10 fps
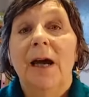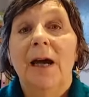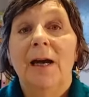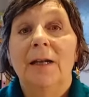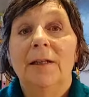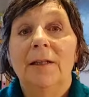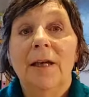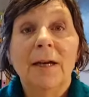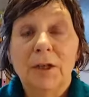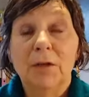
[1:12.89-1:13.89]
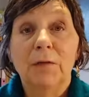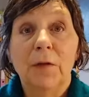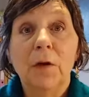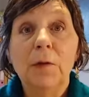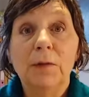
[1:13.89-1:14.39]
And actually, for
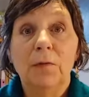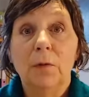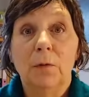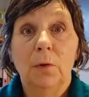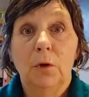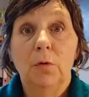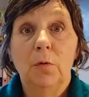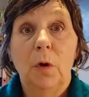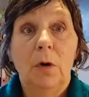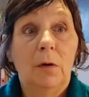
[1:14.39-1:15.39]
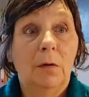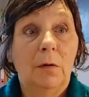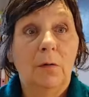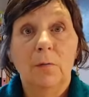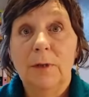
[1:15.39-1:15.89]
those of you who
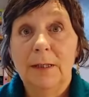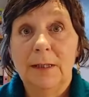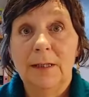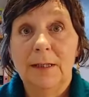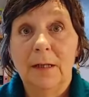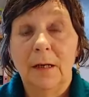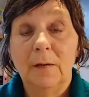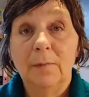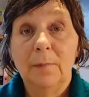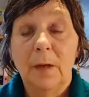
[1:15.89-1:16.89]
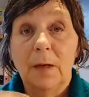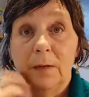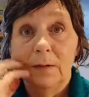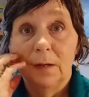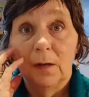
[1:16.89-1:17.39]
are already listening,
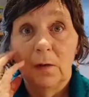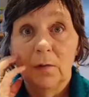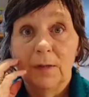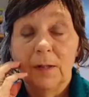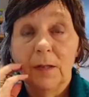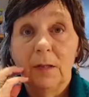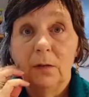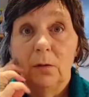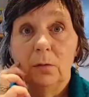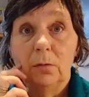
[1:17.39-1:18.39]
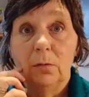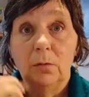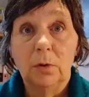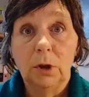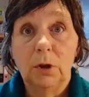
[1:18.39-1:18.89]
and I can't see
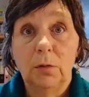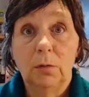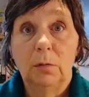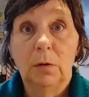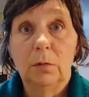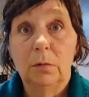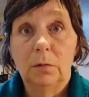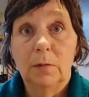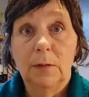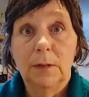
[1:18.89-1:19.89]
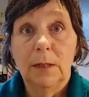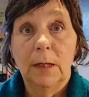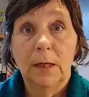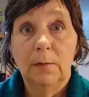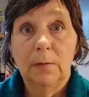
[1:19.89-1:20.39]
who you are
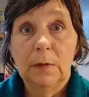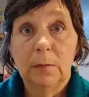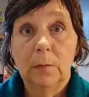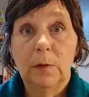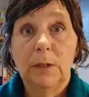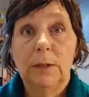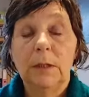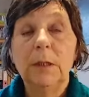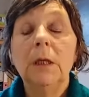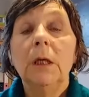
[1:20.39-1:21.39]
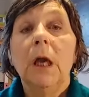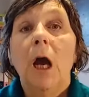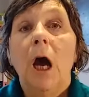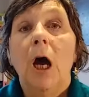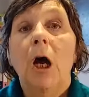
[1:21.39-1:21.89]
today for some reason,
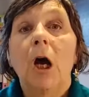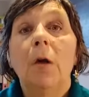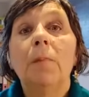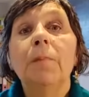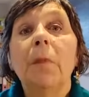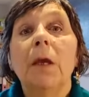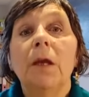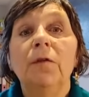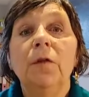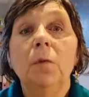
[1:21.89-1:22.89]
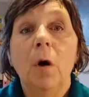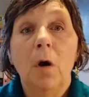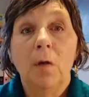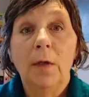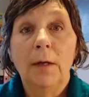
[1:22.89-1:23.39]
if you
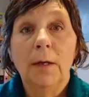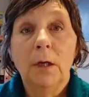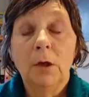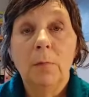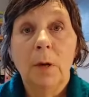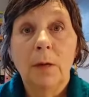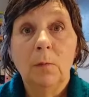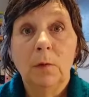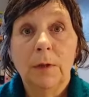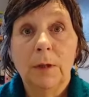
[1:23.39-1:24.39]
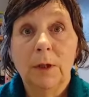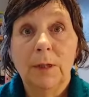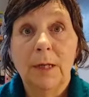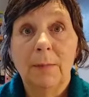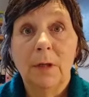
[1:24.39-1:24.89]
are, then you might want to
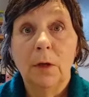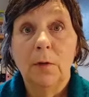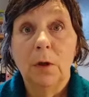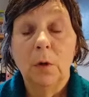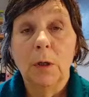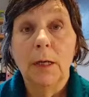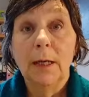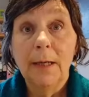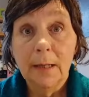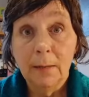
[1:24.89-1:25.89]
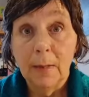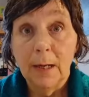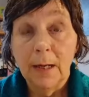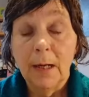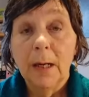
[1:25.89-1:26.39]
just let me know that you can hear
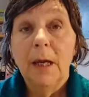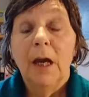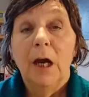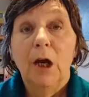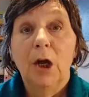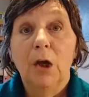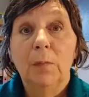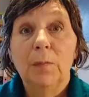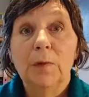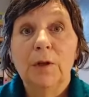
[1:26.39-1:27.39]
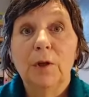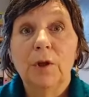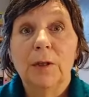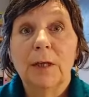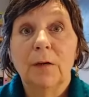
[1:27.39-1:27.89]
me. So
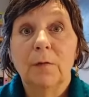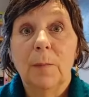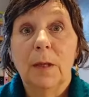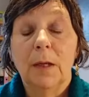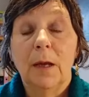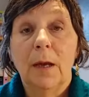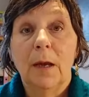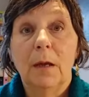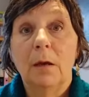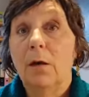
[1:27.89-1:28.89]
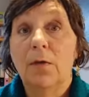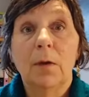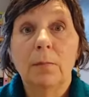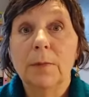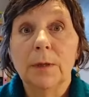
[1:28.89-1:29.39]
just give me a
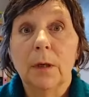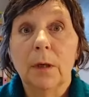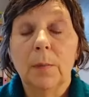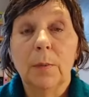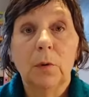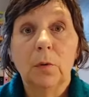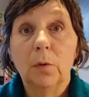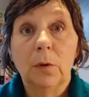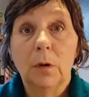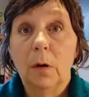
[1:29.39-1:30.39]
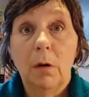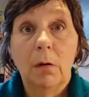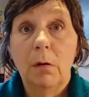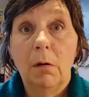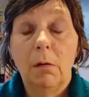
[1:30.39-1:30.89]
thumbs up or a
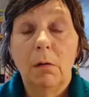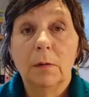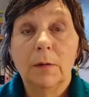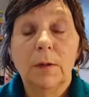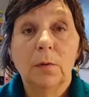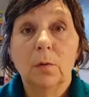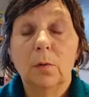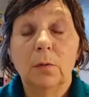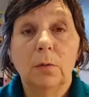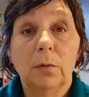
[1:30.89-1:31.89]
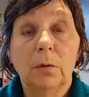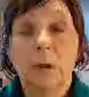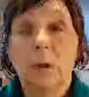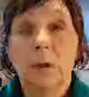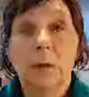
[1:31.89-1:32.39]
heart or
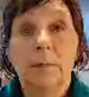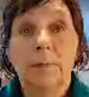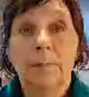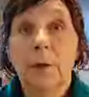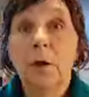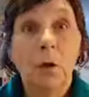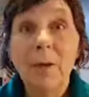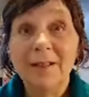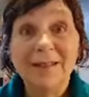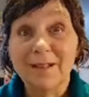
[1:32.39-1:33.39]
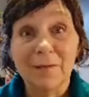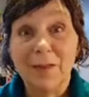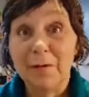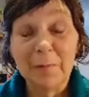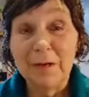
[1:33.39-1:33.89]
a comment, even
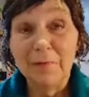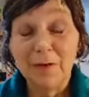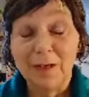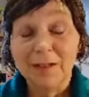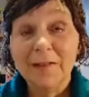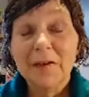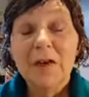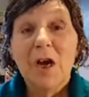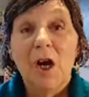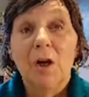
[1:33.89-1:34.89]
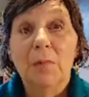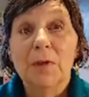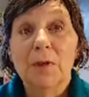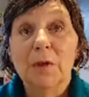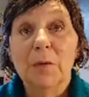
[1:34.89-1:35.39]
that would be lovely.
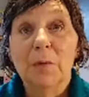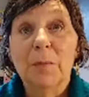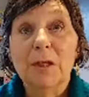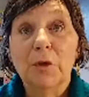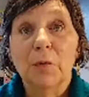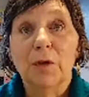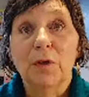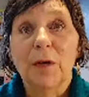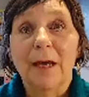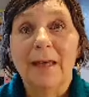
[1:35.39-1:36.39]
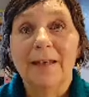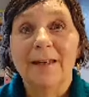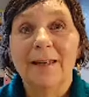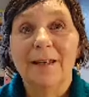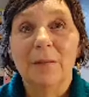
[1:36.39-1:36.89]
So I just want to make sure that you can
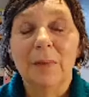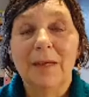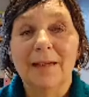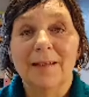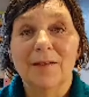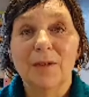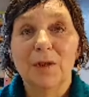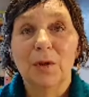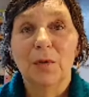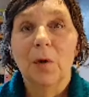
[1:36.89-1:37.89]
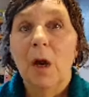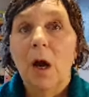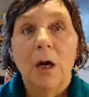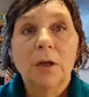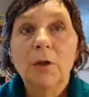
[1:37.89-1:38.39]
hear me. So
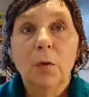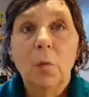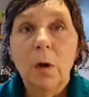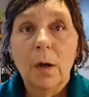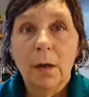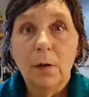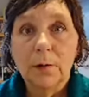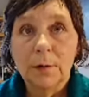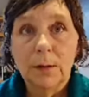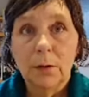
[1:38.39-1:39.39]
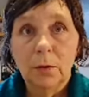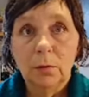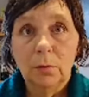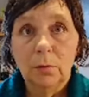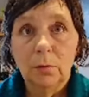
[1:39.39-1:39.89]
I don't know why I can't see
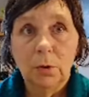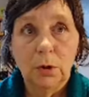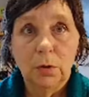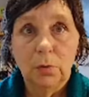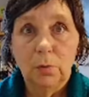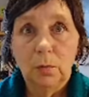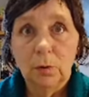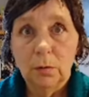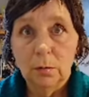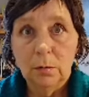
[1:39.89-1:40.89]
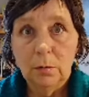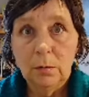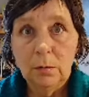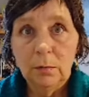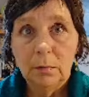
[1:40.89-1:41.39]
who you are.
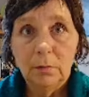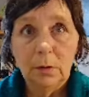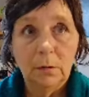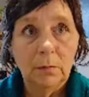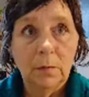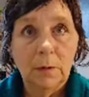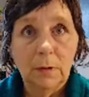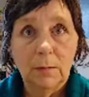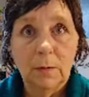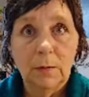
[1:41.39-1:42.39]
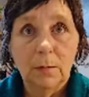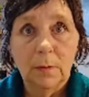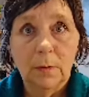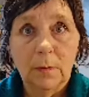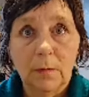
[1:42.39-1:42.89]
No, just let me do
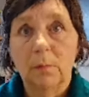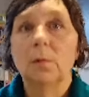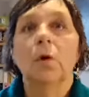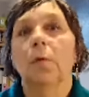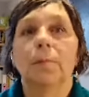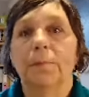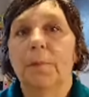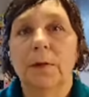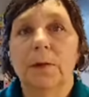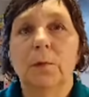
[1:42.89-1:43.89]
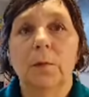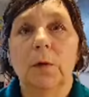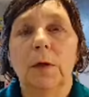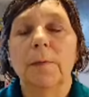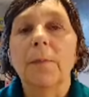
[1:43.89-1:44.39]
that. No, that's not
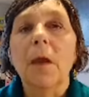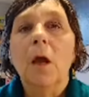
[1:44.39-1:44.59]
working.